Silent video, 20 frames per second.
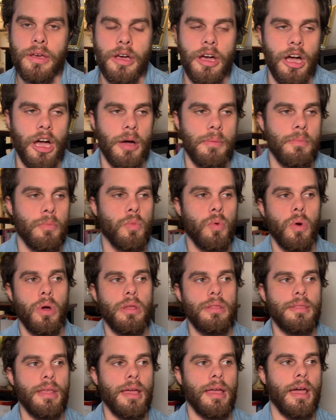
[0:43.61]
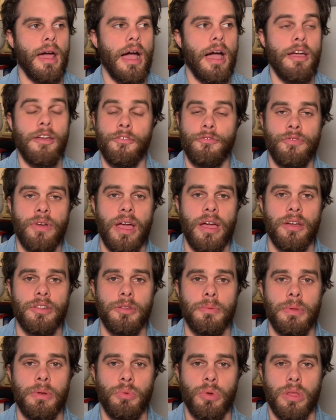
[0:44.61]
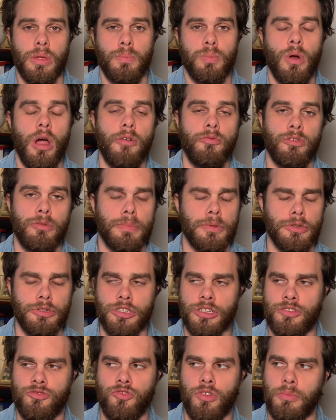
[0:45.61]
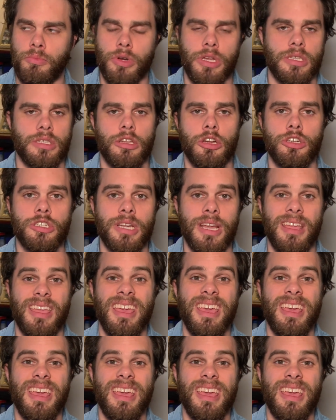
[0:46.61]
One that I've found to be really profitable just from researching